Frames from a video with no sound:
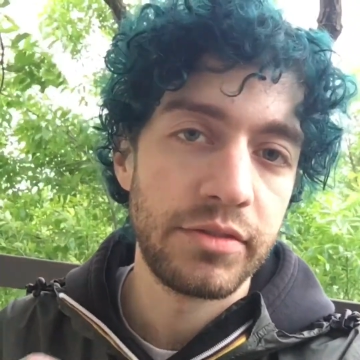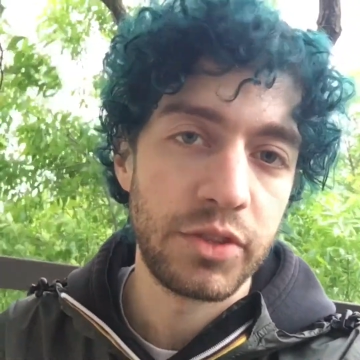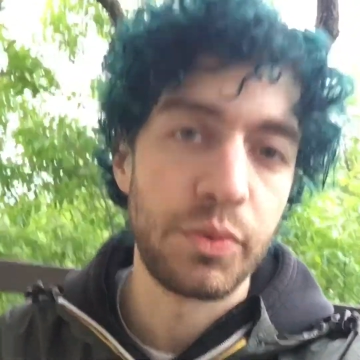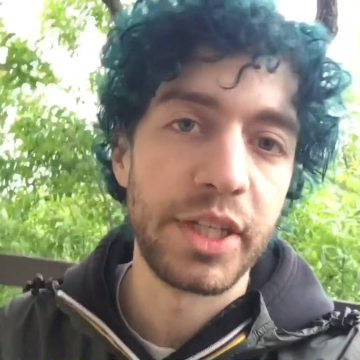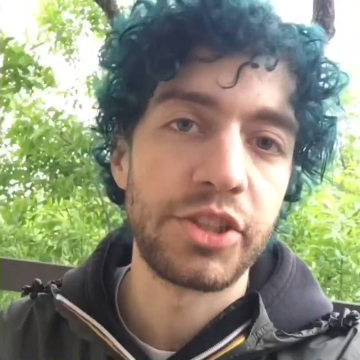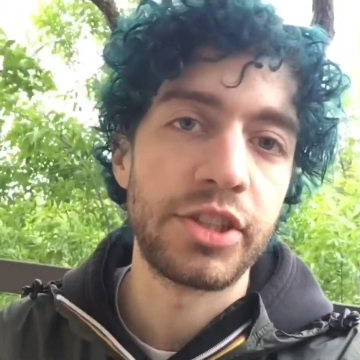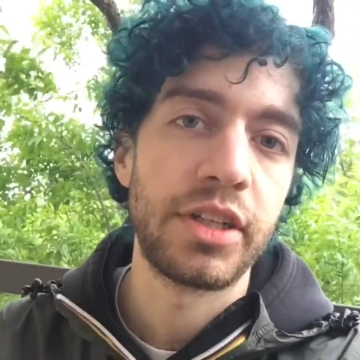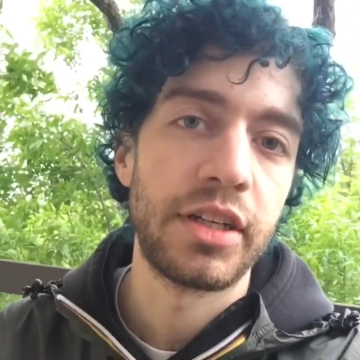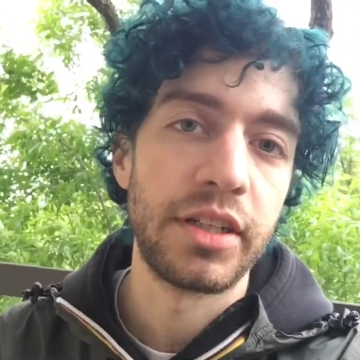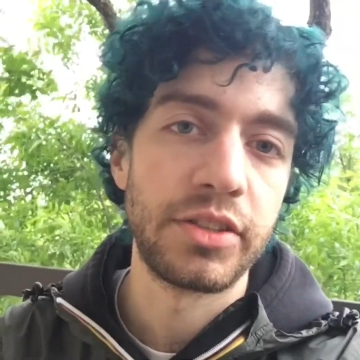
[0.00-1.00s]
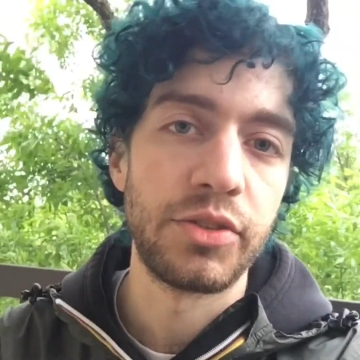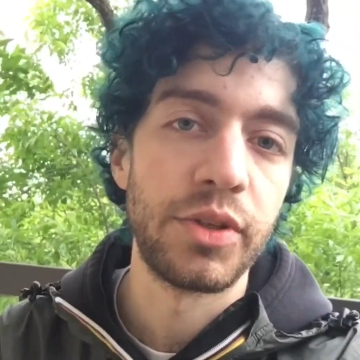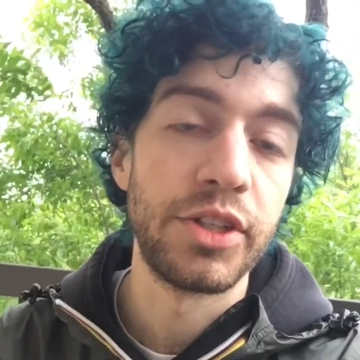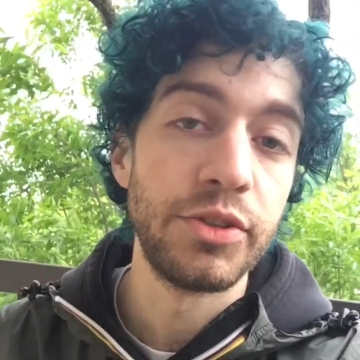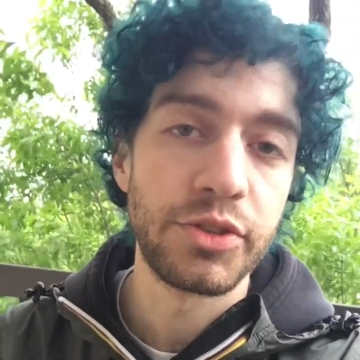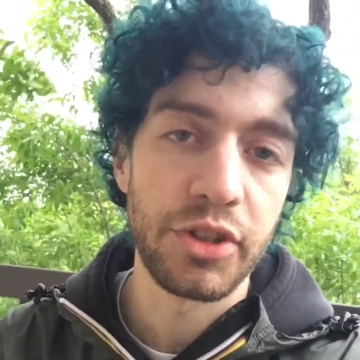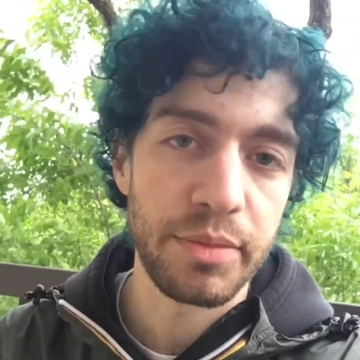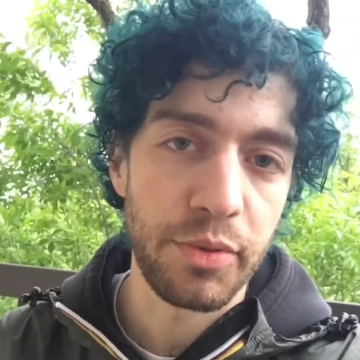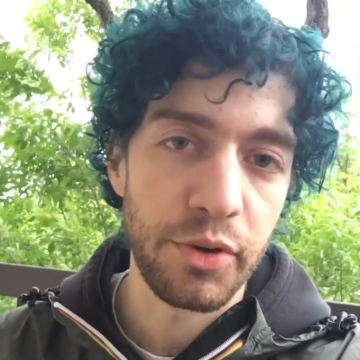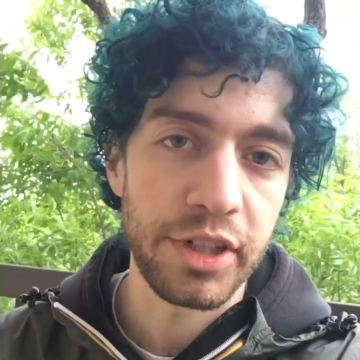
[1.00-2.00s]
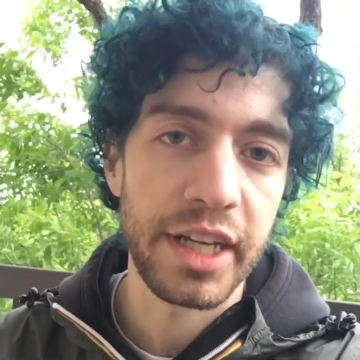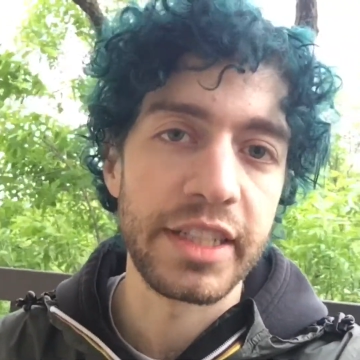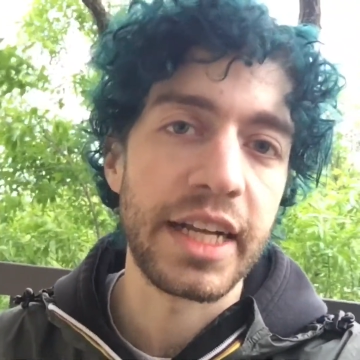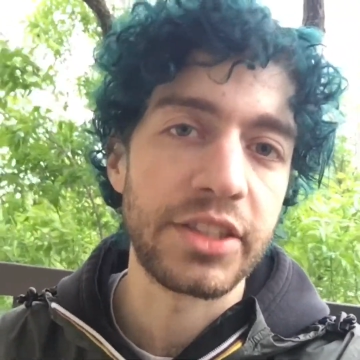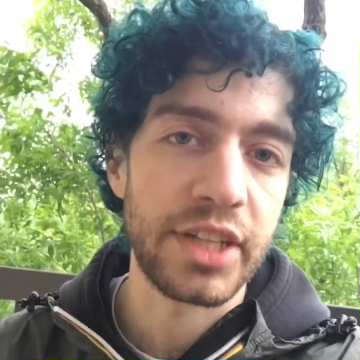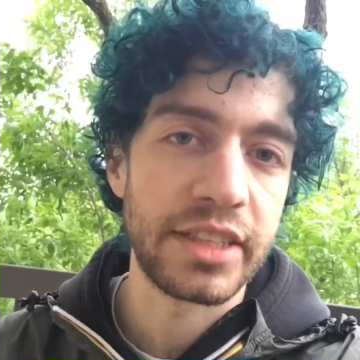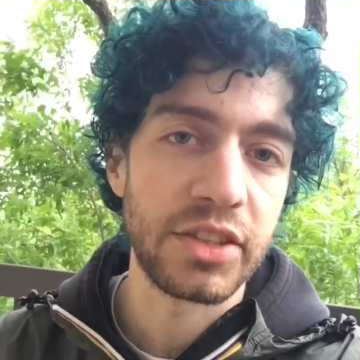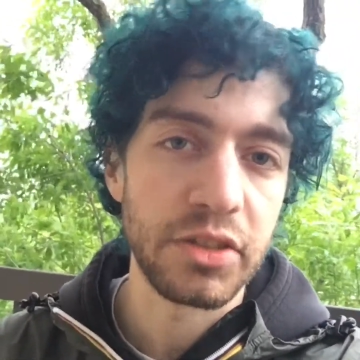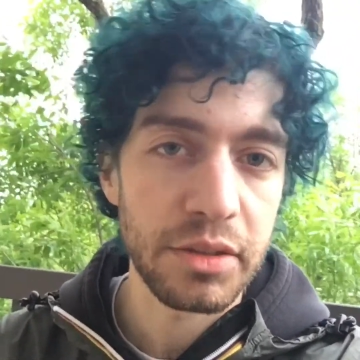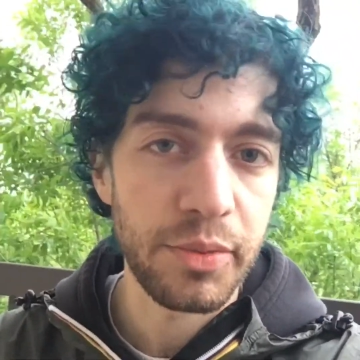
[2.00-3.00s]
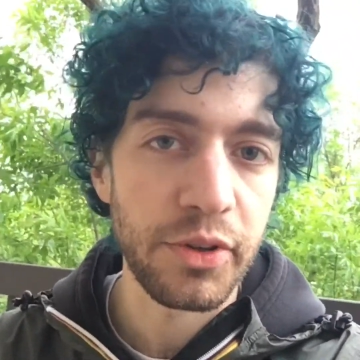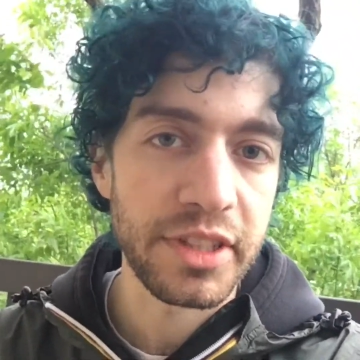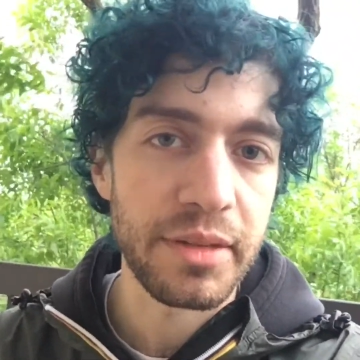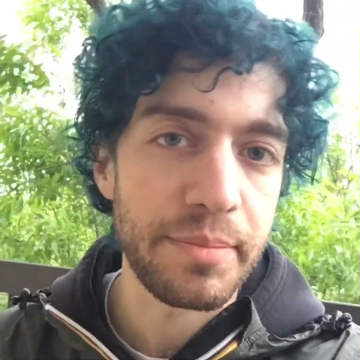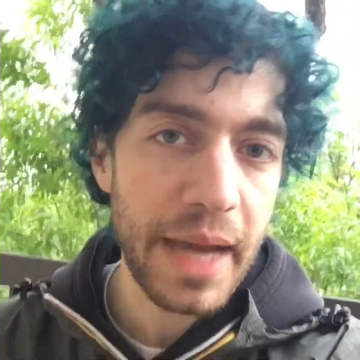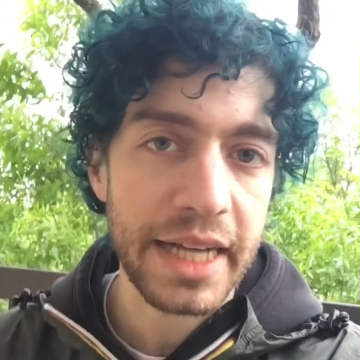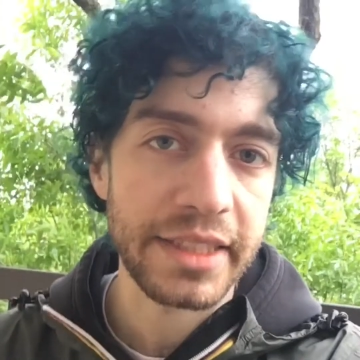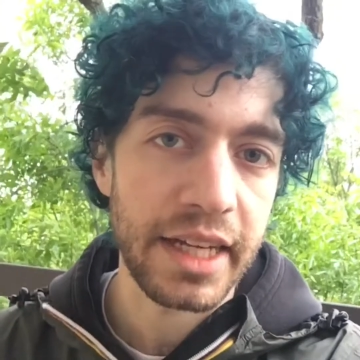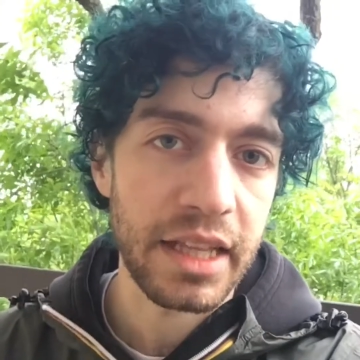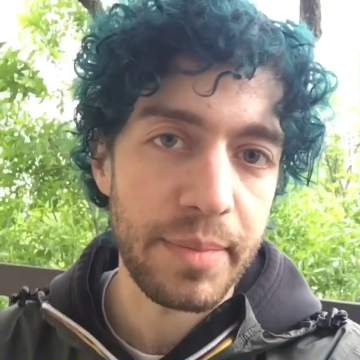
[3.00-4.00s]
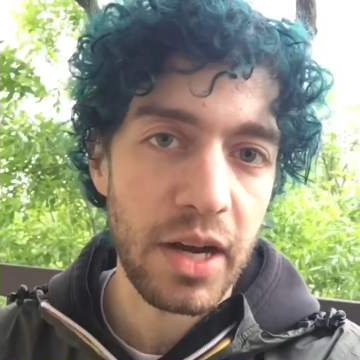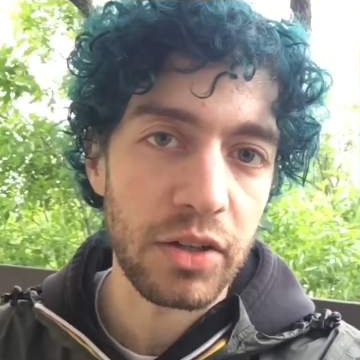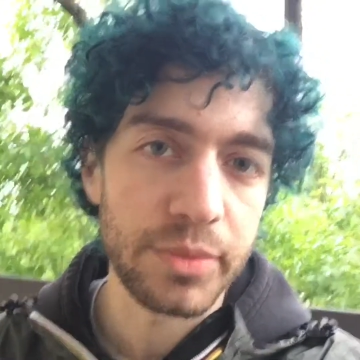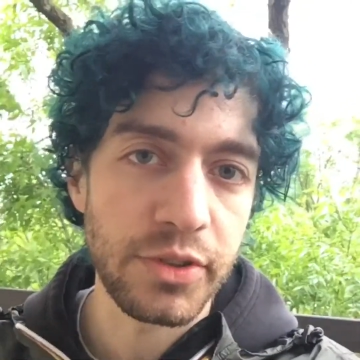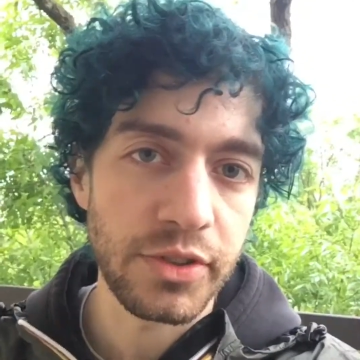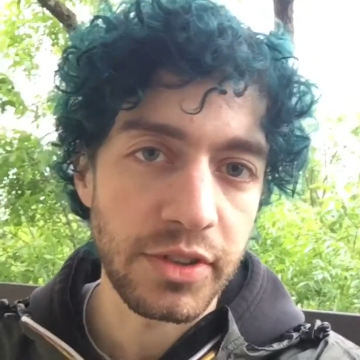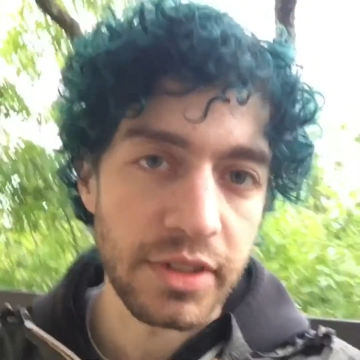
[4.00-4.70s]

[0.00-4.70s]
switch onto a new circuit board and attach that circuit board to the back side of the power boost.